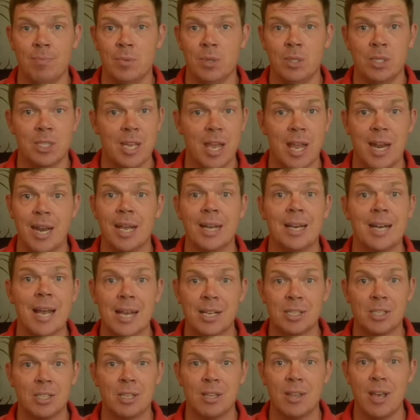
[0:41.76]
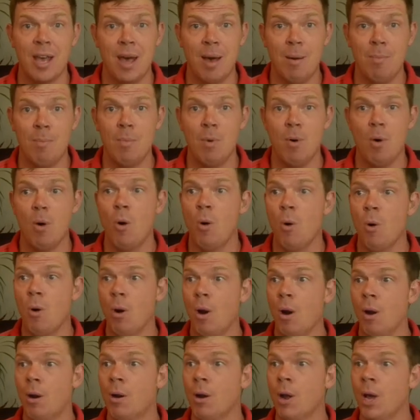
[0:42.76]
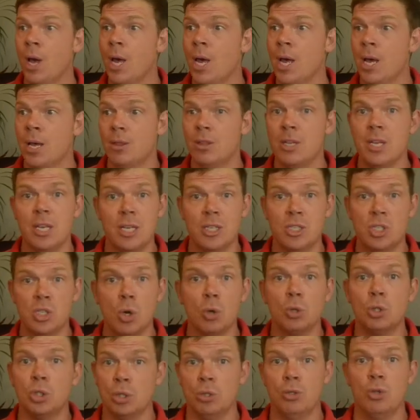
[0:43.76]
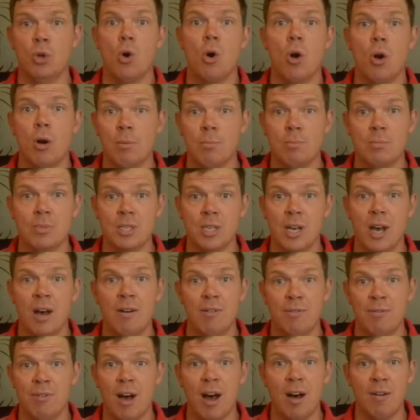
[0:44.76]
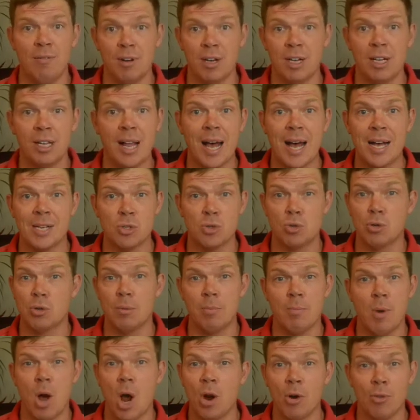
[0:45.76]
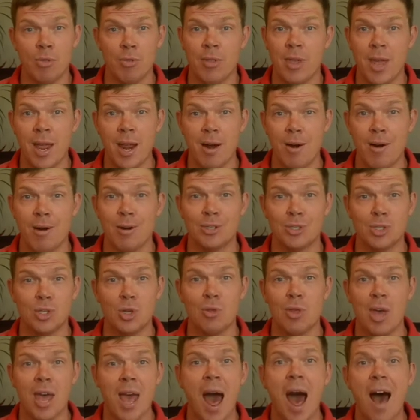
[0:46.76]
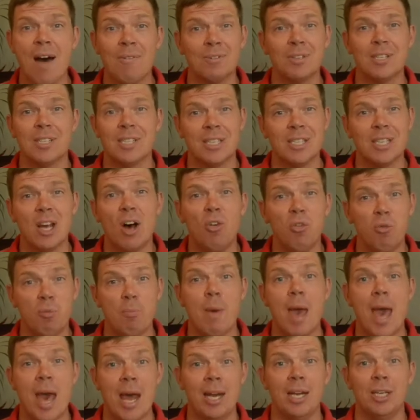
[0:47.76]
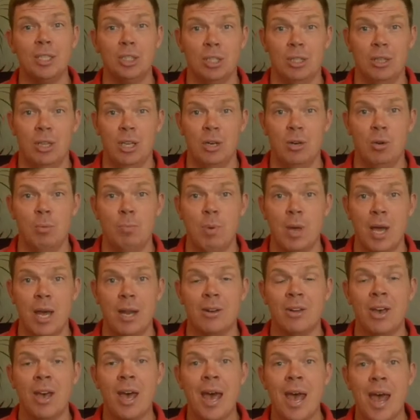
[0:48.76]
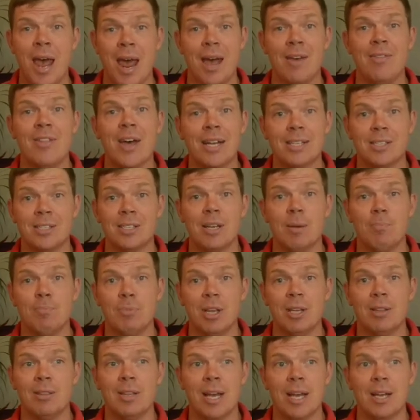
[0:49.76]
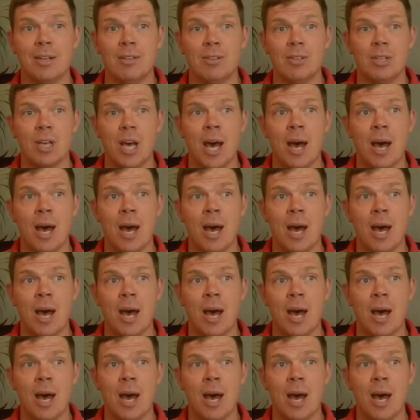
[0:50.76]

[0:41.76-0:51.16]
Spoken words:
standing next to them, or the social norms of a classroom aren't there. So they have to self-manage a little bit. And that's something that